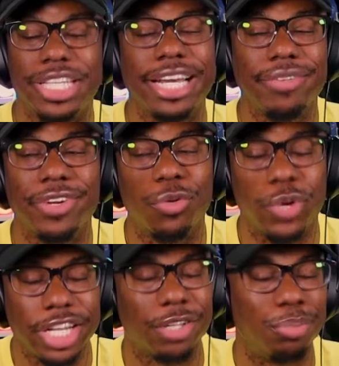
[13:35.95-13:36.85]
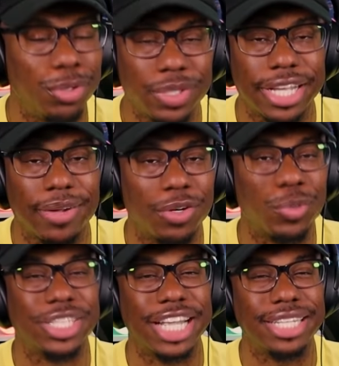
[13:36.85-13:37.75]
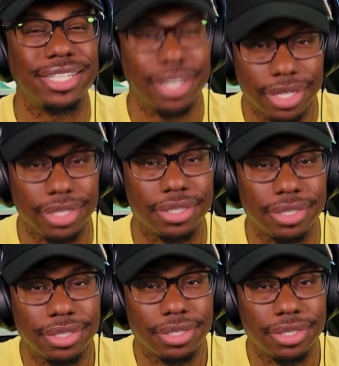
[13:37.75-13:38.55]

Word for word: Was that even a Winnie the Pooh sound or was that Tigger?